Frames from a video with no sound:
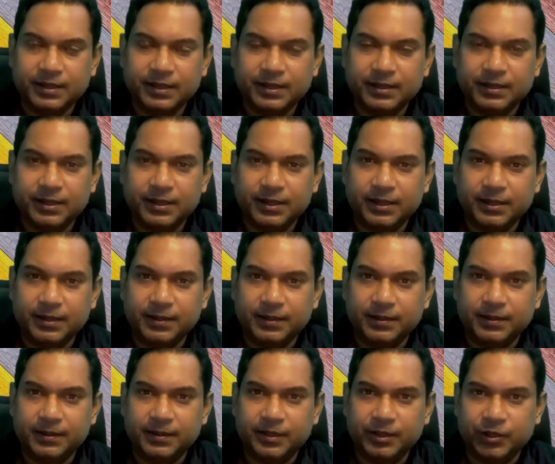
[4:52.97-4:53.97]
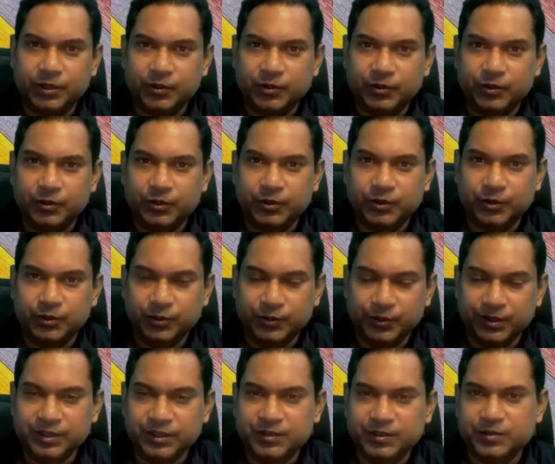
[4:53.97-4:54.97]
do
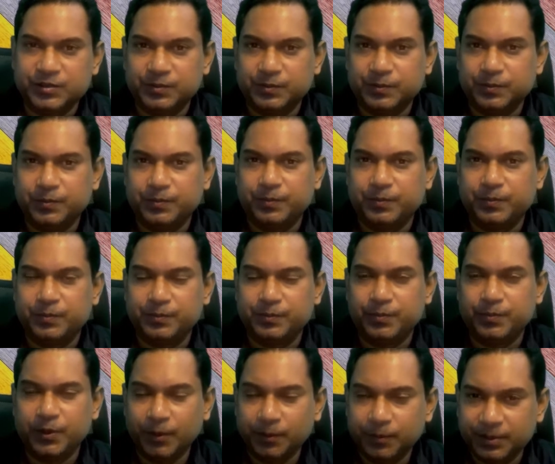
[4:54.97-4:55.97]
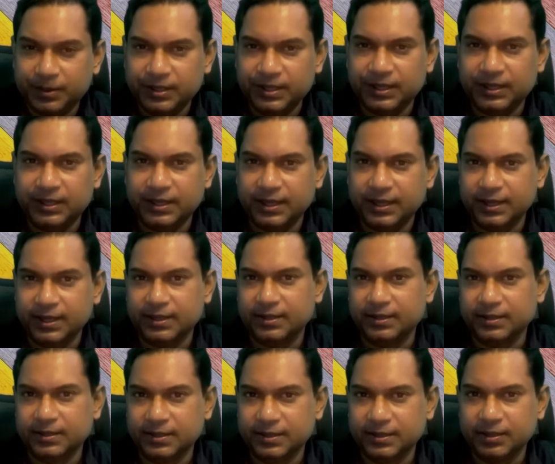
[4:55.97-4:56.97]
this properly
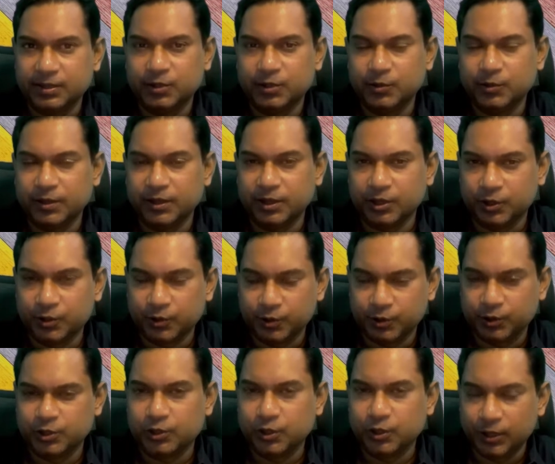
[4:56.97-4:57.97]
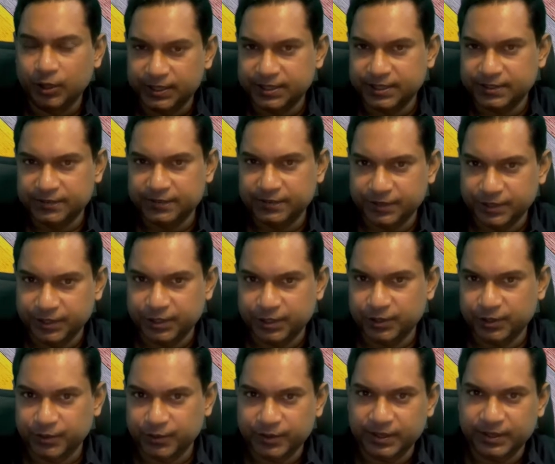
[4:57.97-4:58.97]
and do a good quality
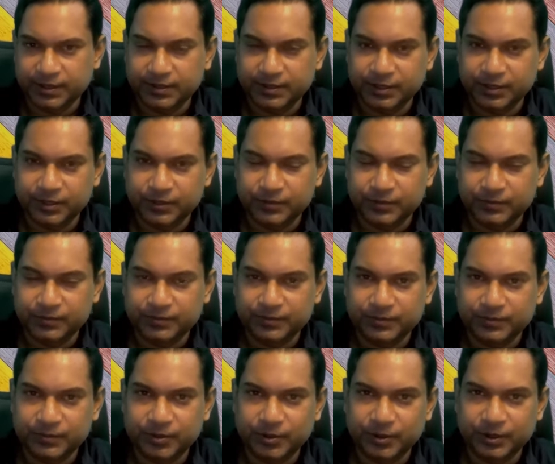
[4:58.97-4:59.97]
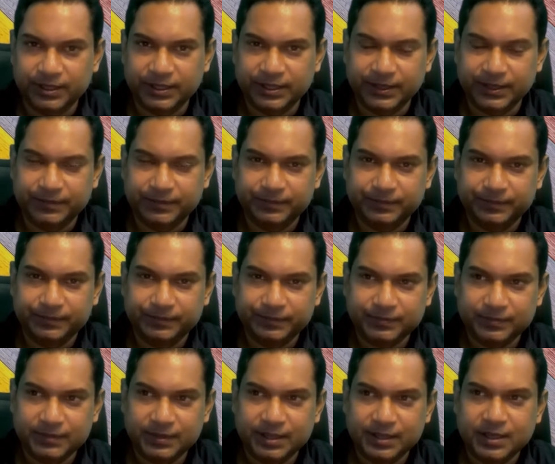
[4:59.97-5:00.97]
video and all that.
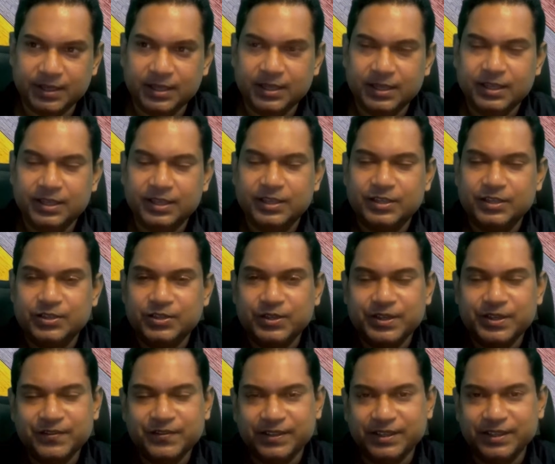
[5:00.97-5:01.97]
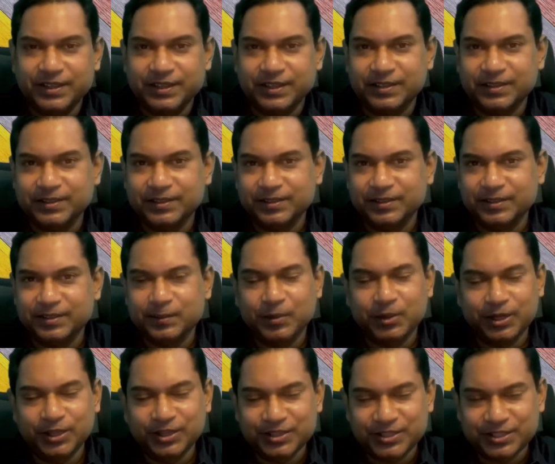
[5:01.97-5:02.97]
So anyway,
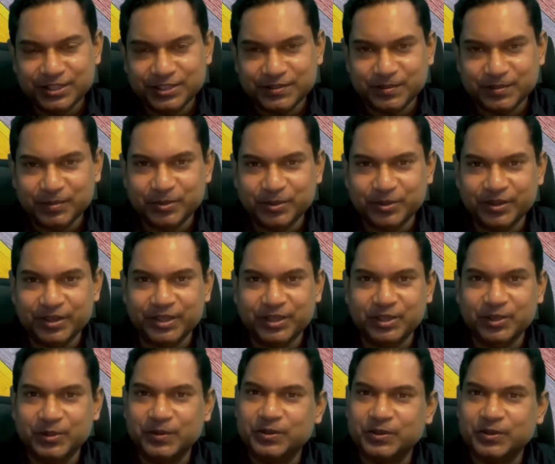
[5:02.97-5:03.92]
apologies for boring you with